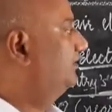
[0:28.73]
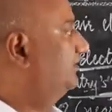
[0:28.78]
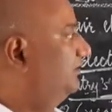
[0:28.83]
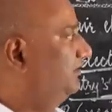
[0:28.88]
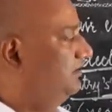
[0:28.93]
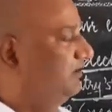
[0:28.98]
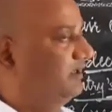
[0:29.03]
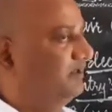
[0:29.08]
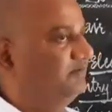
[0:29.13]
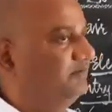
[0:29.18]

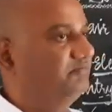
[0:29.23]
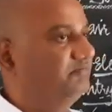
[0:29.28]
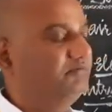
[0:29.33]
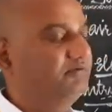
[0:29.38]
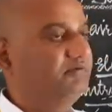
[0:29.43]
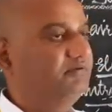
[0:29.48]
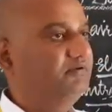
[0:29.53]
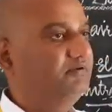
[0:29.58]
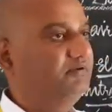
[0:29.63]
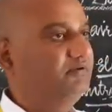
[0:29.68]
Now,
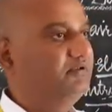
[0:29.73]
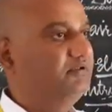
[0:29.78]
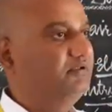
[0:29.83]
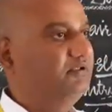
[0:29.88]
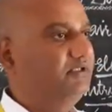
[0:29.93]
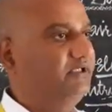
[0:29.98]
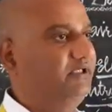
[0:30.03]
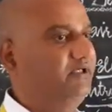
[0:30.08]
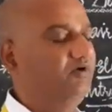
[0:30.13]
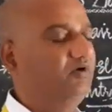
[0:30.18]

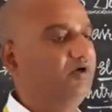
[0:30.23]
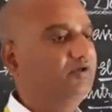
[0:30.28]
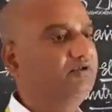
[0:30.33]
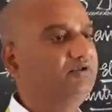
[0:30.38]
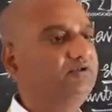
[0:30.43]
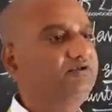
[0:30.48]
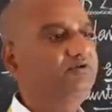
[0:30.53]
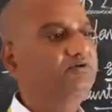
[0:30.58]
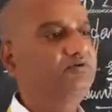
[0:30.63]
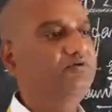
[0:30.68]
in
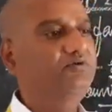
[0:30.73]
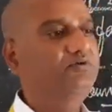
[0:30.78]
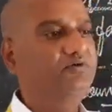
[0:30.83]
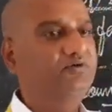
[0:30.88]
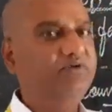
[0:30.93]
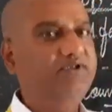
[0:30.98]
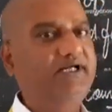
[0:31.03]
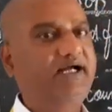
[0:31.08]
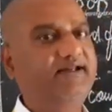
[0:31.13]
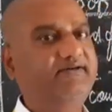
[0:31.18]
order to
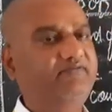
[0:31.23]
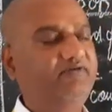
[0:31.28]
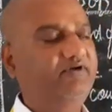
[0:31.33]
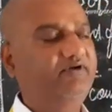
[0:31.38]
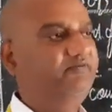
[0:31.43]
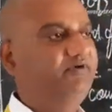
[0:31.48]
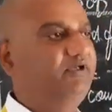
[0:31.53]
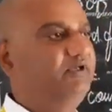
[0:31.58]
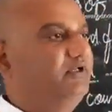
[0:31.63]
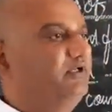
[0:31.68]
know that
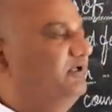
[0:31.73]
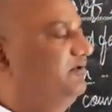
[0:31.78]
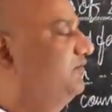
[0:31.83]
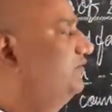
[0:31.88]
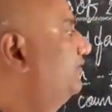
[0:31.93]
one, we need